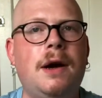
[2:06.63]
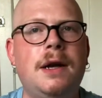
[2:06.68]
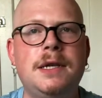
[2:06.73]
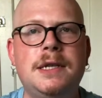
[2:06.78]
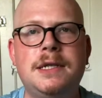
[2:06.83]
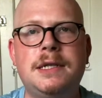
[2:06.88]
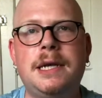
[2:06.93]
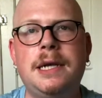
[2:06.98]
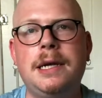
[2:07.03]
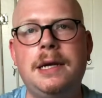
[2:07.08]
I
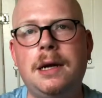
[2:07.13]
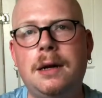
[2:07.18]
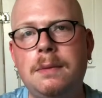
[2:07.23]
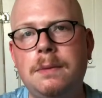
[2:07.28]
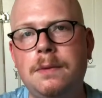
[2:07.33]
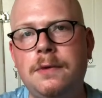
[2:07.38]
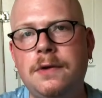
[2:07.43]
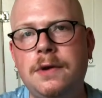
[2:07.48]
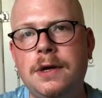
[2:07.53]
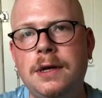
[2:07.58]
just take
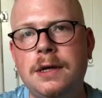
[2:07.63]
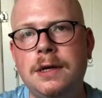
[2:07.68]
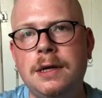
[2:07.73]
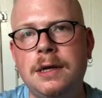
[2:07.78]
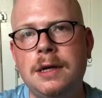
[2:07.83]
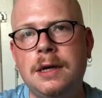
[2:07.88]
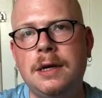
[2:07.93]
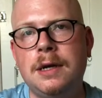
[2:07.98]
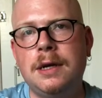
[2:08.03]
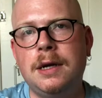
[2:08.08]
comfort
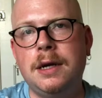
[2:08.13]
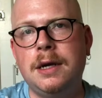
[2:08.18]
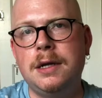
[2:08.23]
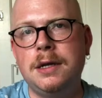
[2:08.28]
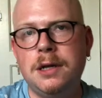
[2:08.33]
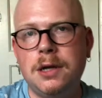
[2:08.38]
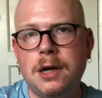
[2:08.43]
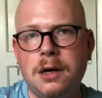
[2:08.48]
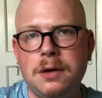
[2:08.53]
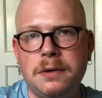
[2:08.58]

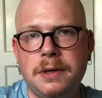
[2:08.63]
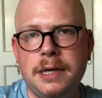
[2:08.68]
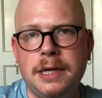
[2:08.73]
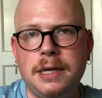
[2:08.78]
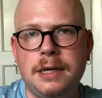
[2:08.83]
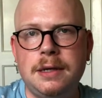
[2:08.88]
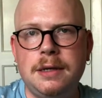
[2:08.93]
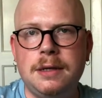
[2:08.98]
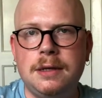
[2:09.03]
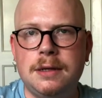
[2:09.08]
in
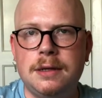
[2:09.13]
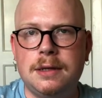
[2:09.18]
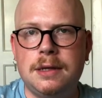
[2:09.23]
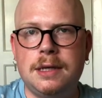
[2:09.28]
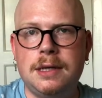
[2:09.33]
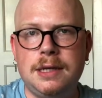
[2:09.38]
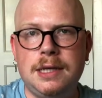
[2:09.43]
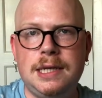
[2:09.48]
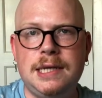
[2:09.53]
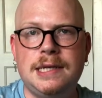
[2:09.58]
knowing
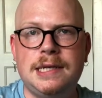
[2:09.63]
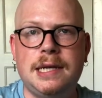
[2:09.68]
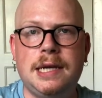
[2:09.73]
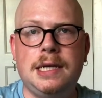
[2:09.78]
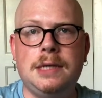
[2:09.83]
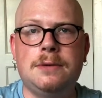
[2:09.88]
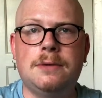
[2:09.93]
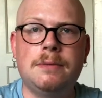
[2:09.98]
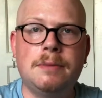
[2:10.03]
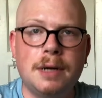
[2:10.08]
that these
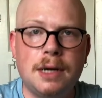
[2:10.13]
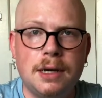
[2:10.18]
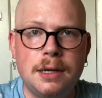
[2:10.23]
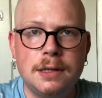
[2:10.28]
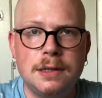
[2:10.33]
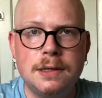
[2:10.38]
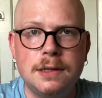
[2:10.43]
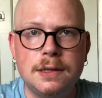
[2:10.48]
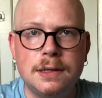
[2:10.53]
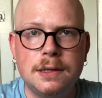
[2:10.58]
days will
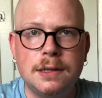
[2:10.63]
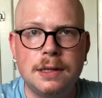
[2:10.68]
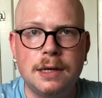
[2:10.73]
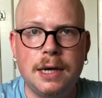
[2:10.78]
pass